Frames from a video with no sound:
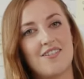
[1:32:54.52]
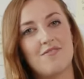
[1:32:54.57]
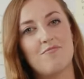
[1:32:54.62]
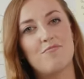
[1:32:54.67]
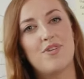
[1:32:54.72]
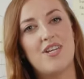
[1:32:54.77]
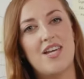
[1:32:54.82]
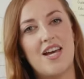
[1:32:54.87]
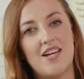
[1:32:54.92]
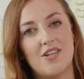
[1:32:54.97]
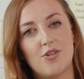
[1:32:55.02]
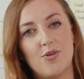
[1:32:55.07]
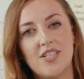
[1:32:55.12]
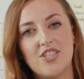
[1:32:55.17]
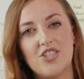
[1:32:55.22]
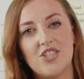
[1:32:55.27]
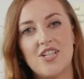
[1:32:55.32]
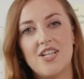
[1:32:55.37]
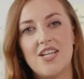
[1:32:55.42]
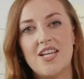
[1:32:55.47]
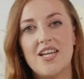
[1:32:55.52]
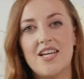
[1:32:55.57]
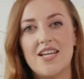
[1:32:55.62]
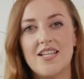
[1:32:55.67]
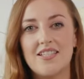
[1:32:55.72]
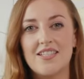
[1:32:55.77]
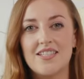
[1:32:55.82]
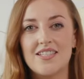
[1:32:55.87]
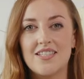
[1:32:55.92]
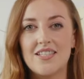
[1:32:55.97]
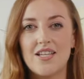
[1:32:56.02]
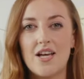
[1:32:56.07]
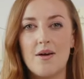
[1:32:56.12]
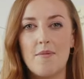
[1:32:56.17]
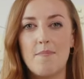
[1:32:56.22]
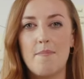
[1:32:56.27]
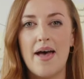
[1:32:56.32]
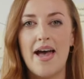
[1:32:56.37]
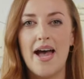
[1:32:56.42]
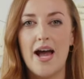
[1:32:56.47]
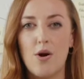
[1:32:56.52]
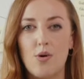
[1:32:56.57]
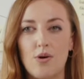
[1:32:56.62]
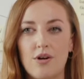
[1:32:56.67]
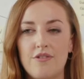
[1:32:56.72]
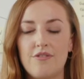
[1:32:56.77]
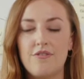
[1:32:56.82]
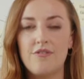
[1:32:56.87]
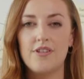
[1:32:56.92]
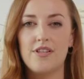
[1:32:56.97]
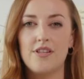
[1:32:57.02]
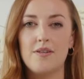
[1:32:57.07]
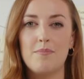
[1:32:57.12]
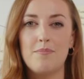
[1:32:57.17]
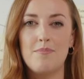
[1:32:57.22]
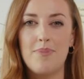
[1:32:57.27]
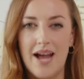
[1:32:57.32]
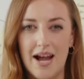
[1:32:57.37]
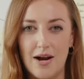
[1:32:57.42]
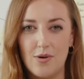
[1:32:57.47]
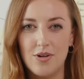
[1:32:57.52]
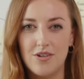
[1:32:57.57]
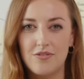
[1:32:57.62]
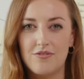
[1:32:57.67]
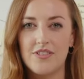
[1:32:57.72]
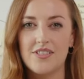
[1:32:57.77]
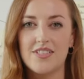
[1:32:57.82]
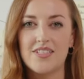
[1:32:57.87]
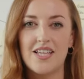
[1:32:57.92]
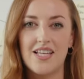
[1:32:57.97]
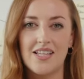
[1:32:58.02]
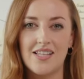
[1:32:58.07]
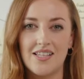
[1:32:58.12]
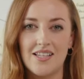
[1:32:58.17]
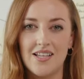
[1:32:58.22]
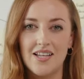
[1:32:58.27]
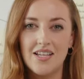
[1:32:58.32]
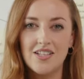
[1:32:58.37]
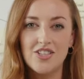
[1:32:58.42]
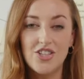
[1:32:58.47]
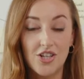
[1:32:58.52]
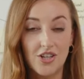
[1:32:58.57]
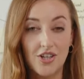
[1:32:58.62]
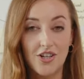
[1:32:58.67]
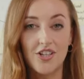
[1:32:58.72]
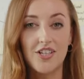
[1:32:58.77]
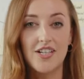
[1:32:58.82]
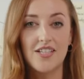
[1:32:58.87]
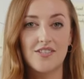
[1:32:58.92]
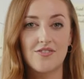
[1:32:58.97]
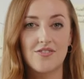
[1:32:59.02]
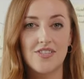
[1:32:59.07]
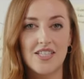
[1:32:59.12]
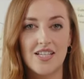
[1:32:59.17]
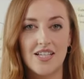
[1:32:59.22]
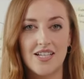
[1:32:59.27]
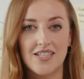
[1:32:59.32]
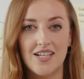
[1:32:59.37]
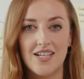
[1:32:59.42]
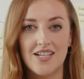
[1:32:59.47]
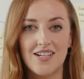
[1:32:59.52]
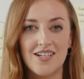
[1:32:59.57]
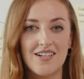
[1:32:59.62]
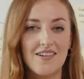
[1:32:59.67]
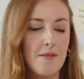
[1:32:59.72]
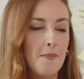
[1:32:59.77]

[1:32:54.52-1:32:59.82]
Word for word: But yeah, questioning is a powerful, powerful skill to learn as a facilitator.